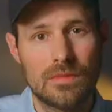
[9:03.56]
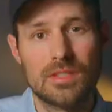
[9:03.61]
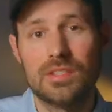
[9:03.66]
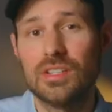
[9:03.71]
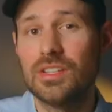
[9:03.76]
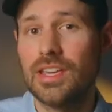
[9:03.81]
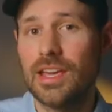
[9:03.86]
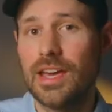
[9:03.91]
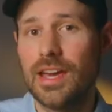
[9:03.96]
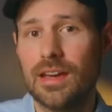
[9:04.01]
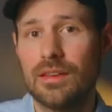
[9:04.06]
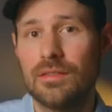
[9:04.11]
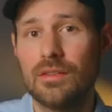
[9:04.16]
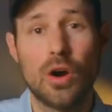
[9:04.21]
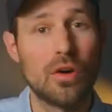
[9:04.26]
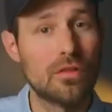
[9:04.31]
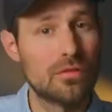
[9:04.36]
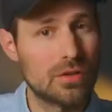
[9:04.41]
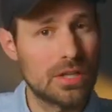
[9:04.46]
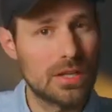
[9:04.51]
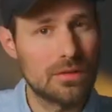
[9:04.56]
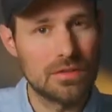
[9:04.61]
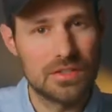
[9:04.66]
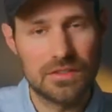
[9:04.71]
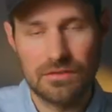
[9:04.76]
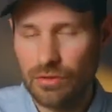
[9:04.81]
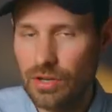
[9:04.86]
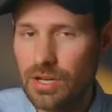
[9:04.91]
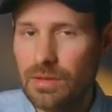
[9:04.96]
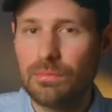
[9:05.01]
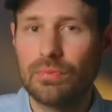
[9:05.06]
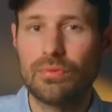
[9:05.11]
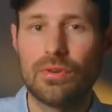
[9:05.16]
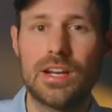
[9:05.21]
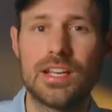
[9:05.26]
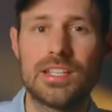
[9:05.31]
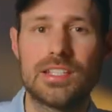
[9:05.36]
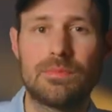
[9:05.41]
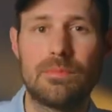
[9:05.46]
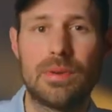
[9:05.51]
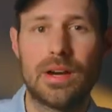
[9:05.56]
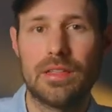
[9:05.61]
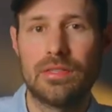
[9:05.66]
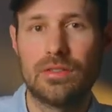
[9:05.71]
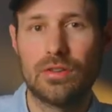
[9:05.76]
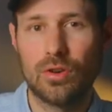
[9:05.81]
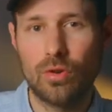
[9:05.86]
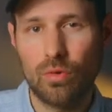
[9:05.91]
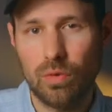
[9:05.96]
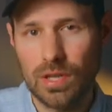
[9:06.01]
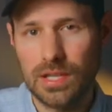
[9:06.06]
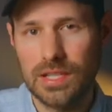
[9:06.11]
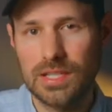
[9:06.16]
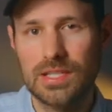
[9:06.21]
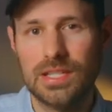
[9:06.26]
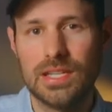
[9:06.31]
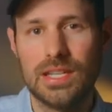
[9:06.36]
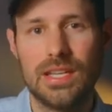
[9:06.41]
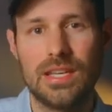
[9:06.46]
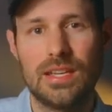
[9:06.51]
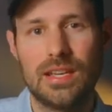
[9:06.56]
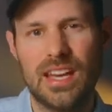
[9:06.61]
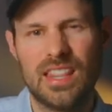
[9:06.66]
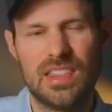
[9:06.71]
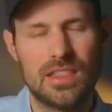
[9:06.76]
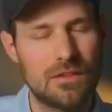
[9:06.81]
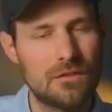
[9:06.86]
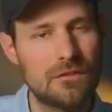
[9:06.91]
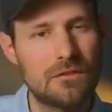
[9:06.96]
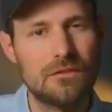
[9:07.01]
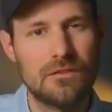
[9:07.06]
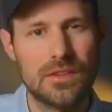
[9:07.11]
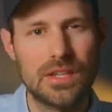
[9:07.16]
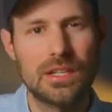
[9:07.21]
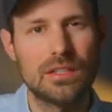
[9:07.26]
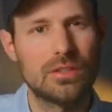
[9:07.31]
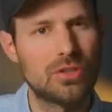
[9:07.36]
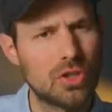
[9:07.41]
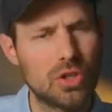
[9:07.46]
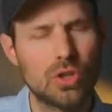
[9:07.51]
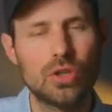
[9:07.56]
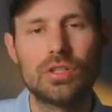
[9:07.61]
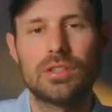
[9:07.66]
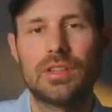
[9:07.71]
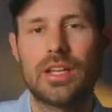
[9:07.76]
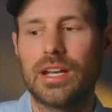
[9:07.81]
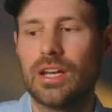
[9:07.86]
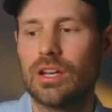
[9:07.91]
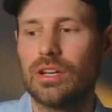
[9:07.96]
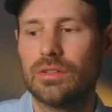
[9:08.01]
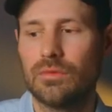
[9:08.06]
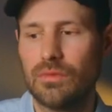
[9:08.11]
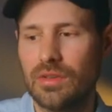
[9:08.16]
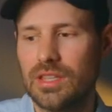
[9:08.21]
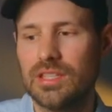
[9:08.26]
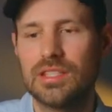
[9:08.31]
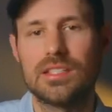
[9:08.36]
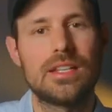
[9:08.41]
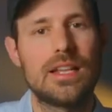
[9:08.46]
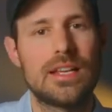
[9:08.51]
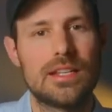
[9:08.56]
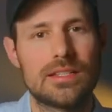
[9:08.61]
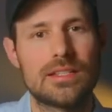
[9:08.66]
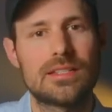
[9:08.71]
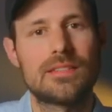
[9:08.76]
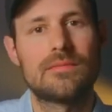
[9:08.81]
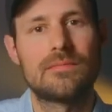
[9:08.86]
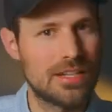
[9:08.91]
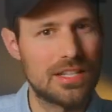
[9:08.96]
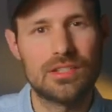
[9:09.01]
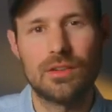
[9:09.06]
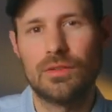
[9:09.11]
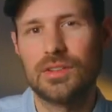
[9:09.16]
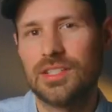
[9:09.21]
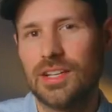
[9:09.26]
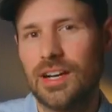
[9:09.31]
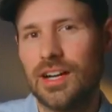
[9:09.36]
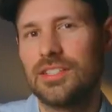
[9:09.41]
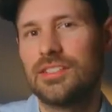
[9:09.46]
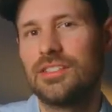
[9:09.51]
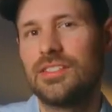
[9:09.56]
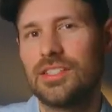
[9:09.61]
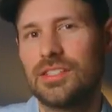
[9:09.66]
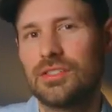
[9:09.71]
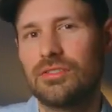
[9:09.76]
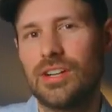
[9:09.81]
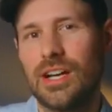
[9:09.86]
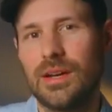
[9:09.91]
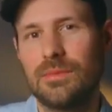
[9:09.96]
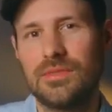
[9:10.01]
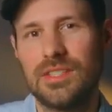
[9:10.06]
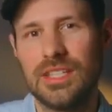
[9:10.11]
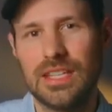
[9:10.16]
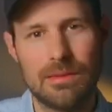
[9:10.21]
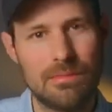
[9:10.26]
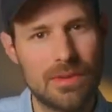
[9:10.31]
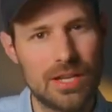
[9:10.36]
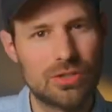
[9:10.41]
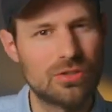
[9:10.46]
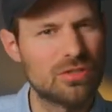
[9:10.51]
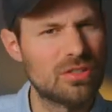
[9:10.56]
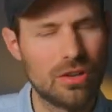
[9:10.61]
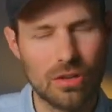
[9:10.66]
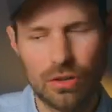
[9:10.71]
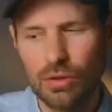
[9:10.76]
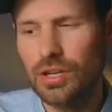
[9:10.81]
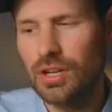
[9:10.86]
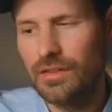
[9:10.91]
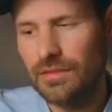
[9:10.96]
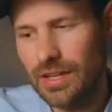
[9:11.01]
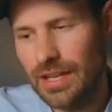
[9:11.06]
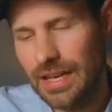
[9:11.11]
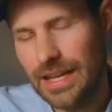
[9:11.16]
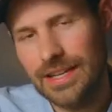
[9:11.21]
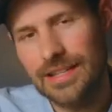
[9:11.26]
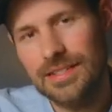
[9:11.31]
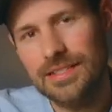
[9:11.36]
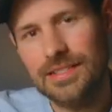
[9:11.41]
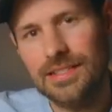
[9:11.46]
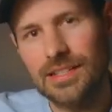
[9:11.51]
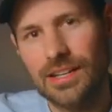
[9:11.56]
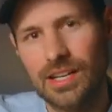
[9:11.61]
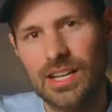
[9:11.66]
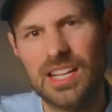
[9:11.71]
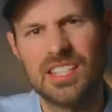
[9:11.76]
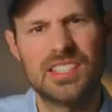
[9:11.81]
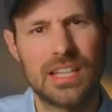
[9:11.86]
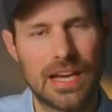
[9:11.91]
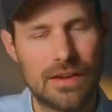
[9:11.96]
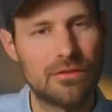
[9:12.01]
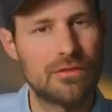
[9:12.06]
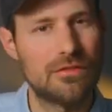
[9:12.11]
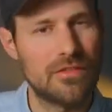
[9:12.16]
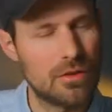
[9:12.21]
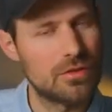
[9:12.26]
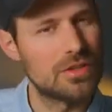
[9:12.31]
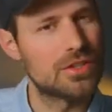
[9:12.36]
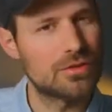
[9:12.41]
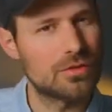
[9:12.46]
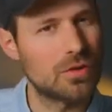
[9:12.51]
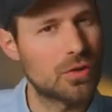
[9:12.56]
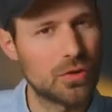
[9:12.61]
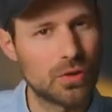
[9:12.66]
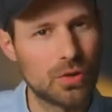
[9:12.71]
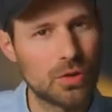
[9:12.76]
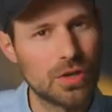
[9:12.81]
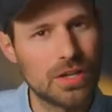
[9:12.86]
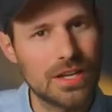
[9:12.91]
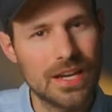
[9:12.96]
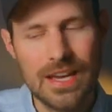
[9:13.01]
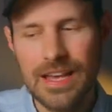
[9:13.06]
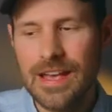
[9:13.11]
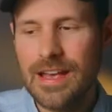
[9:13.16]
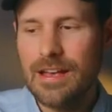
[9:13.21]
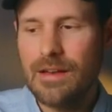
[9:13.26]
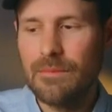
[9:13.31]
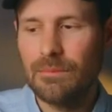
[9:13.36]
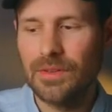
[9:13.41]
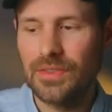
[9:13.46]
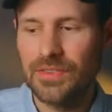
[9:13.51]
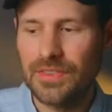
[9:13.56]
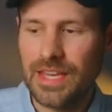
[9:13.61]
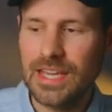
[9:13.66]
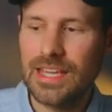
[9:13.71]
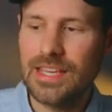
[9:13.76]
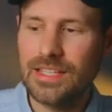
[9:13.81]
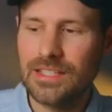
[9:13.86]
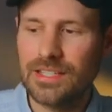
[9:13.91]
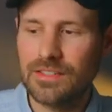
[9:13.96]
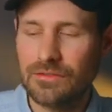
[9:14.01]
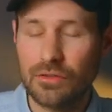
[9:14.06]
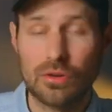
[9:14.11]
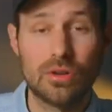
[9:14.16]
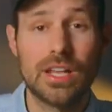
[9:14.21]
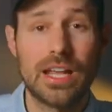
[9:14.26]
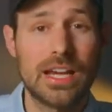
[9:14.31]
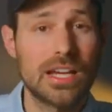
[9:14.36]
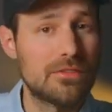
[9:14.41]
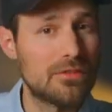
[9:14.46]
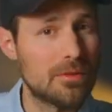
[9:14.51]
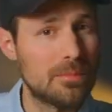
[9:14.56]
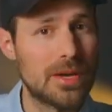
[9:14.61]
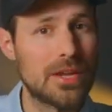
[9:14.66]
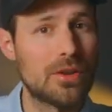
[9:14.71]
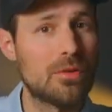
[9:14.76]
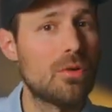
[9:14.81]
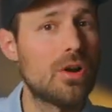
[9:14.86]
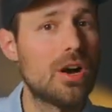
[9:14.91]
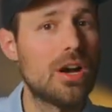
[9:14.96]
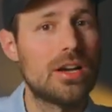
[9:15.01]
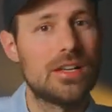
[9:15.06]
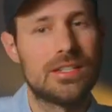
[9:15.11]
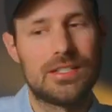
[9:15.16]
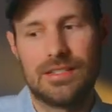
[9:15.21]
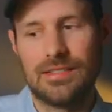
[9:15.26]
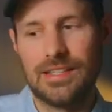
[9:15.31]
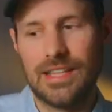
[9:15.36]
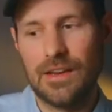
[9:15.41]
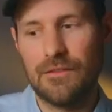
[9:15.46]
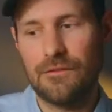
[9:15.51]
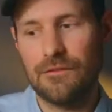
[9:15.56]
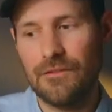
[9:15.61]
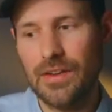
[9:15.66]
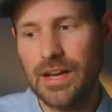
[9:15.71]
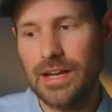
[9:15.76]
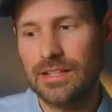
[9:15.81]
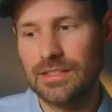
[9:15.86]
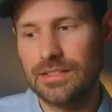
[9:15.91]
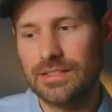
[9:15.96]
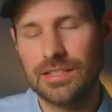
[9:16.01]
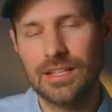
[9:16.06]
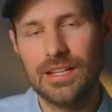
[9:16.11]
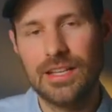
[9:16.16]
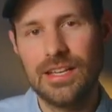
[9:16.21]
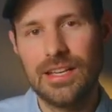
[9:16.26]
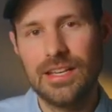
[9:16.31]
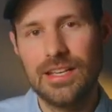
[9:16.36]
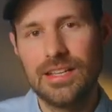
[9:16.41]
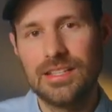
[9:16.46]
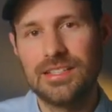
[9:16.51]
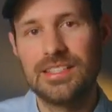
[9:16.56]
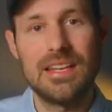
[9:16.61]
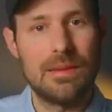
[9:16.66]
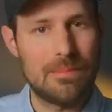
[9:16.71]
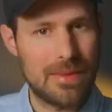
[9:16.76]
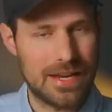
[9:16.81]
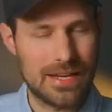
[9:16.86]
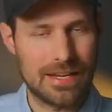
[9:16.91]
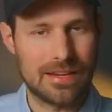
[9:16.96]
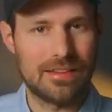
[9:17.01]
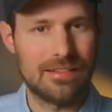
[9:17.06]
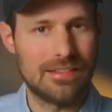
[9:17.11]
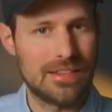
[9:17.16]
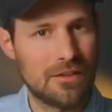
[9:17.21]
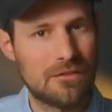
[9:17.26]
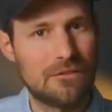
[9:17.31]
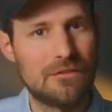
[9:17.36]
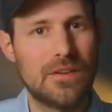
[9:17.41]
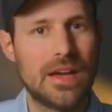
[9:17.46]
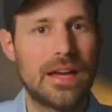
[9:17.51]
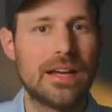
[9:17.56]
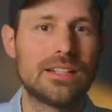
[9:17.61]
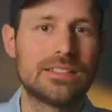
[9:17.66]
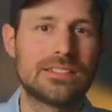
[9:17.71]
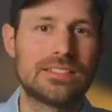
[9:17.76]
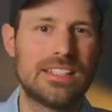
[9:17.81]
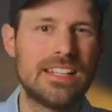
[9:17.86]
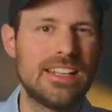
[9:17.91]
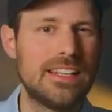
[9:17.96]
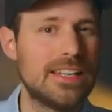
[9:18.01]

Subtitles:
So yeah, overall I was very impressed by the quality and the feel, the look that I got with this lens. It's always hard to describe the image or the look of a lens unless I have a very strong look, but these, for lack of a better word, they felt cinematic. They felt